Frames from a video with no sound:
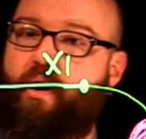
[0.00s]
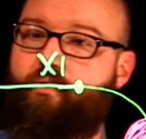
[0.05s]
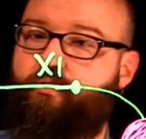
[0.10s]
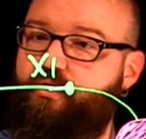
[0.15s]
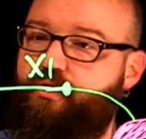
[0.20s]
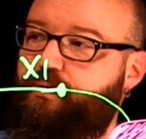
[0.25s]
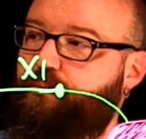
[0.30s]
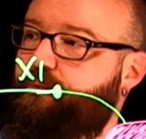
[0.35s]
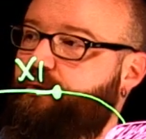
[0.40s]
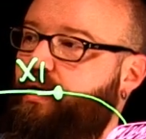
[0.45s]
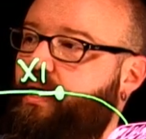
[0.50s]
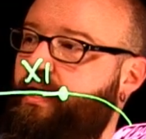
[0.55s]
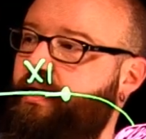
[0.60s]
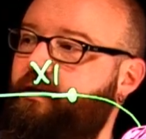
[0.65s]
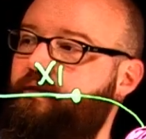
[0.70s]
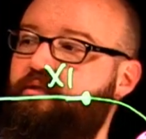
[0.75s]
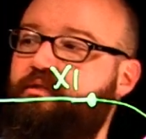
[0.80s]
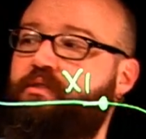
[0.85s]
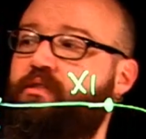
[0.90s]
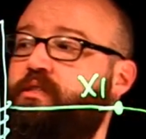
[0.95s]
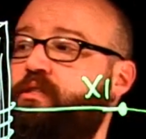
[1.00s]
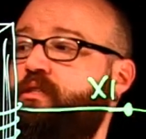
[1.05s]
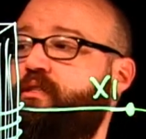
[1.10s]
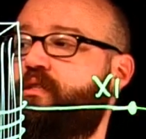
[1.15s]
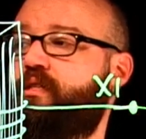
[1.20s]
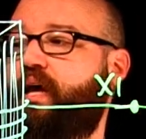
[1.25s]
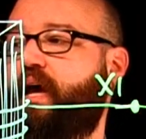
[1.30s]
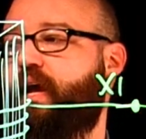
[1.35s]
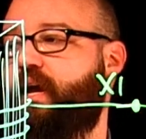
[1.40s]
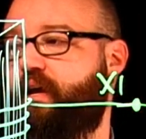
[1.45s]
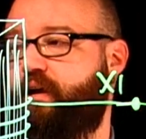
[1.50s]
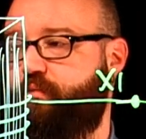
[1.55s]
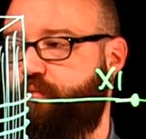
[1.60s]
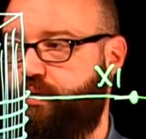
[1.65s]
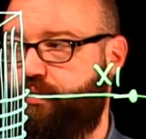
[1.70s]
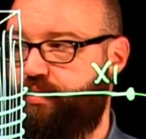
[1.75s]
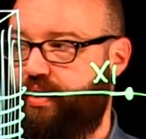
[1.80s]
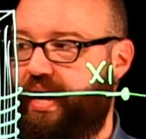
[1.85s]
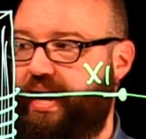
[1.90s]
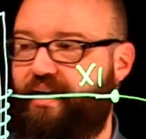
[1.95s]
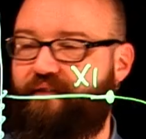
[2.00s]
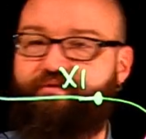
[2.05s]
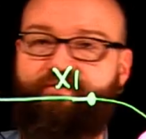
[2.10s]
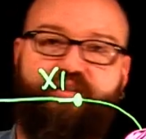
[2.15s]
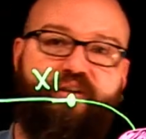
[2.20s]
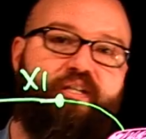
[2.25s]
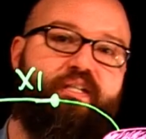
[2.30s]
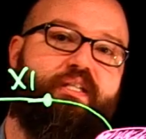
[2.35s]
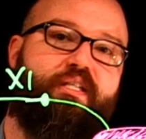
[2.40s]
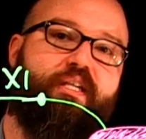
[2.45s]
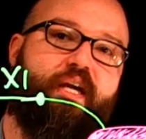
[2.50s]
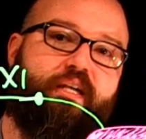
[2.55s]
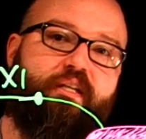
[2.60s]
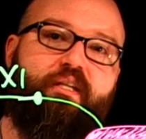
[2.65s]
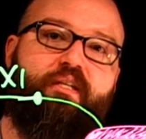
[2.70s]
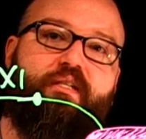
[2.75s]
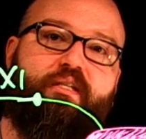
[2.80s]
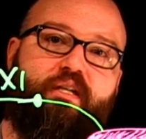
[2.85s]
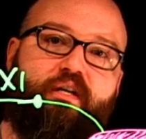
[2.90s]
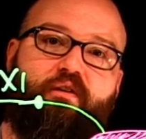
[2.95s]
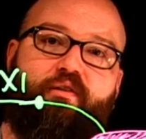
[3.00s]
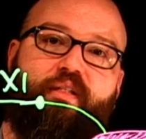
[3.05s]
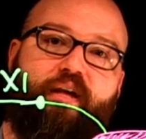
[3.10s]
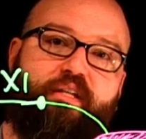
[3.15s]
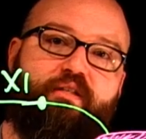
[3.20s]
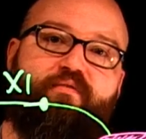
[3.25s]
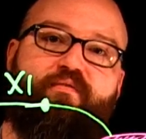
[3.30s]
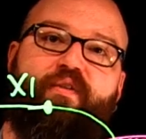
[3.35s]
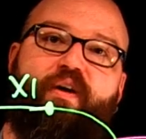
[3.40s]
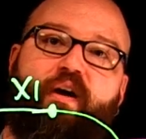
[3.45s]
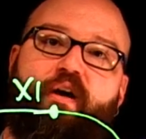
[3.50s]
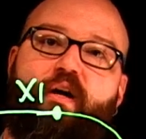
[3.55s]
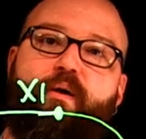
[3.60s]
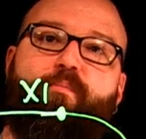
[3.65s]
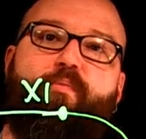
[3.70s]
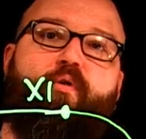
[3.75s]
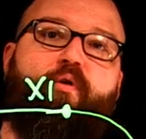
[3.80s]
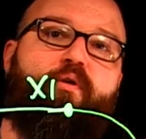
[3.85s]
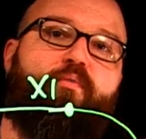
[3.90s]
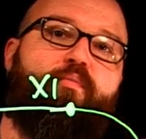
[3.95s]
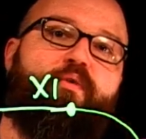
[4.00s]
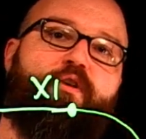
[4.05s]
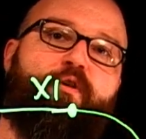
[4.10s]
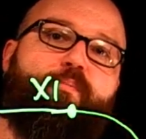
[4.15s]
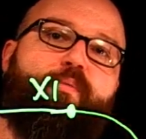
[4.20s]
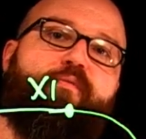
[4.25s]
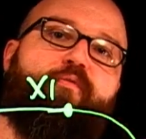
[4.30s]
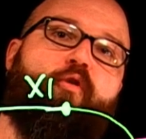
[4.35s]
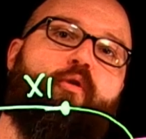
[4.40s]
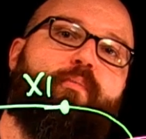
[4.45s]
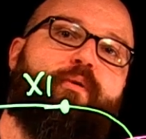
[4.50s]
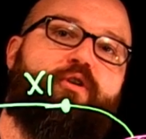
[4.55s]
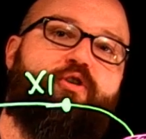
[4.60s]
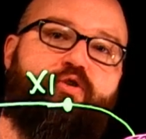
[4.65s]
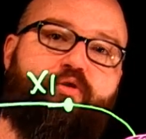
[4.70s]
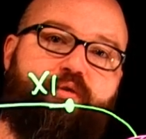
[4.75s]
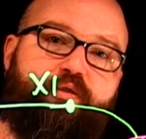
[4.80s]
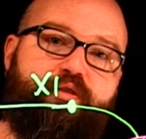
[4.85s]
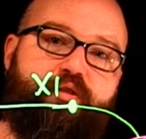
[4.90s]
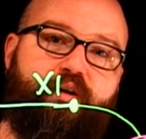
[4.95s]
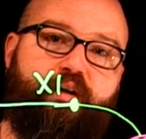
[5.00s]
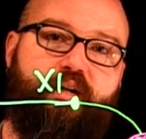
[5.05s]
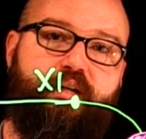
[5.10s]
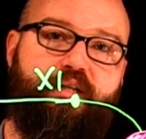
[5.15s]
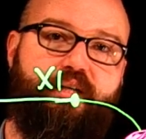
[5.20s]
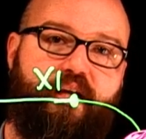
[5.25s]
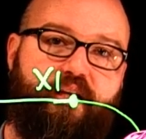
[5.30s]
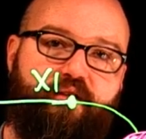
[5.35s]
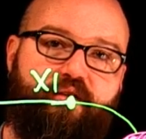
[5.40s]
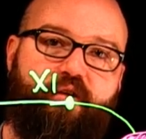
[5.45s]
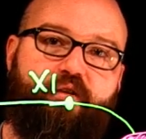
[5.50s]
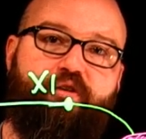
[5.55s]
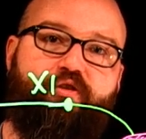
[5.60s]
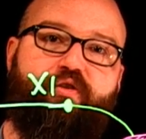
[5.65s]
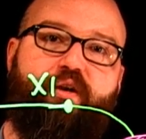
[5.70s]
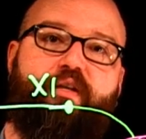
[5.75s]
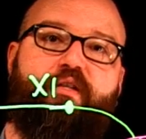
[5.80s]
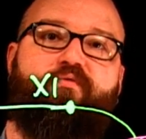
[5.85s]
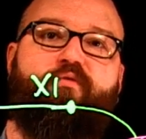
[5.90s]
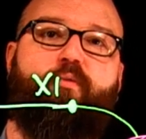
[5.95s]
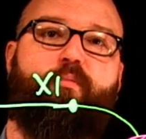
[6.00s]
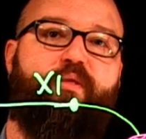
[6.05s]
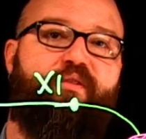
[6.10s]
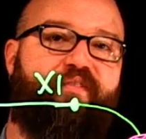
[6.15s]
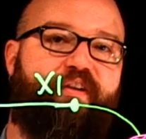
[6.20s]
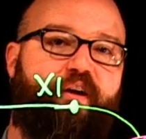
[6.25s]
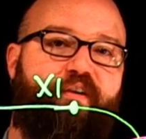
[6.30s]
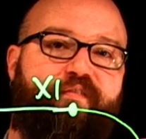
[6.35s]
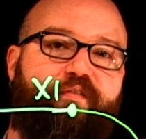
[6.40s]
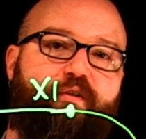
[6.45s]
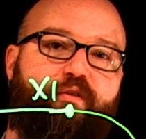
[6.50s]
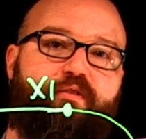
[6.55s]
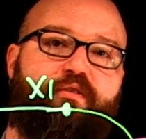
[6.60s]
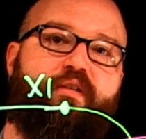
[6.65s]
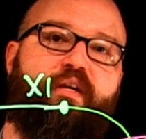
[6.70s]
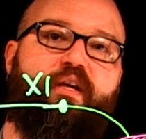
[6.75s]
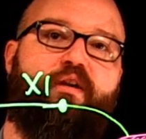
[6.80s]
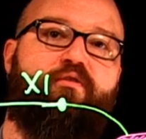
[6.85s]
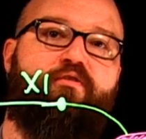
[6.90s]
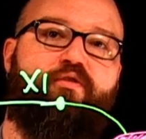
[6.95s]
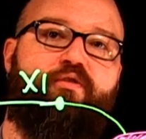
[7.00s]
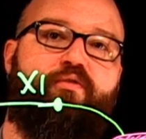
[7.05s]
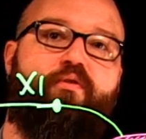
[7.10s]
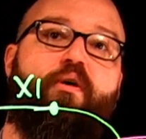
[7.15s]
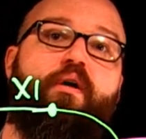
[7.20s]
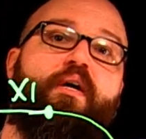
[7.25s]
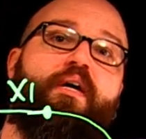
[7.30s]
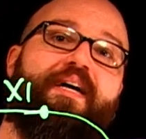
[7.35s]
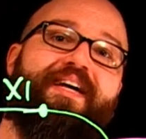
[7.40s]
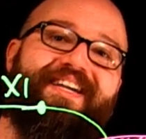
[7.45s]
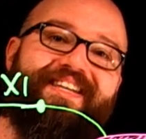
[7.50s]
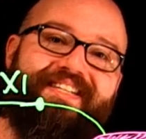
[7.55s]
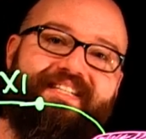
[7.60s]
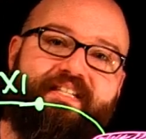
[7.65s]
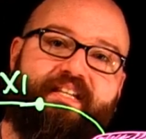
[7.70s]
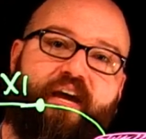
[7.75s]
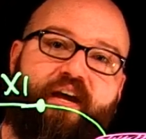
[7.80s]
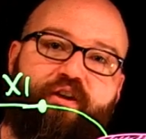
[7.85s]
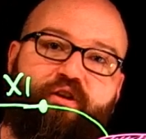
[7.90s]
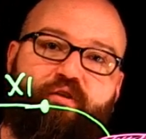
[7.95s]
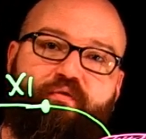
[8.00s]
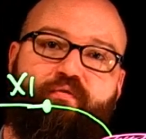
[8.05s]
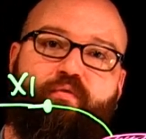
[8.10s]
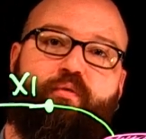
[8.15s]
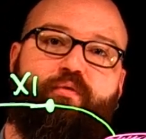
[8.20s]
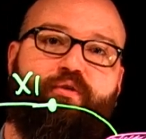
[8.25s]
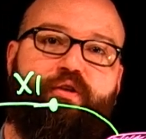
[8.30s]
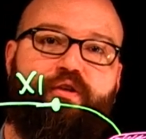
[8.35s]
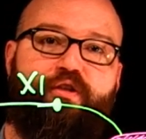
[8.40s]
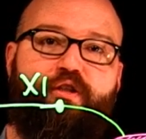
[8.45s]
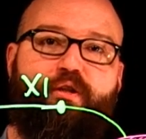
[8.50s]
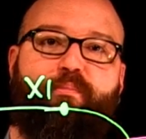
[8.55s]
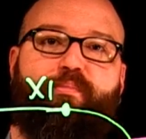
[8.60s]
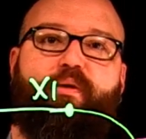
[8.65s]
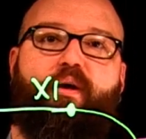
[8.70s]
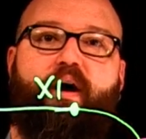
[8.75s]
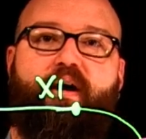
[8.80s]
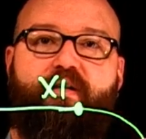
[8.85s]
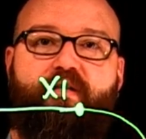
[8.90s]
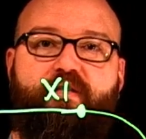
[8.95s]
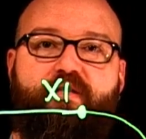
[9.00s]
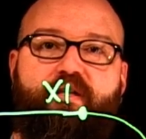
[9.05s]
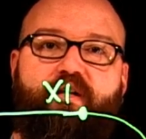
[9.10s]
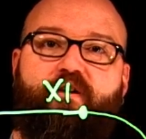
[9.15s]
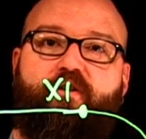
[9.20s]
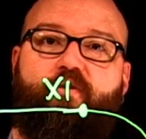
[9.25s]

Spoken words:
supply, okay? We would have this set to zero. That's very important when you're performing a short circuit test on a transformer. The very first thing you do, set your voltage supply to zero.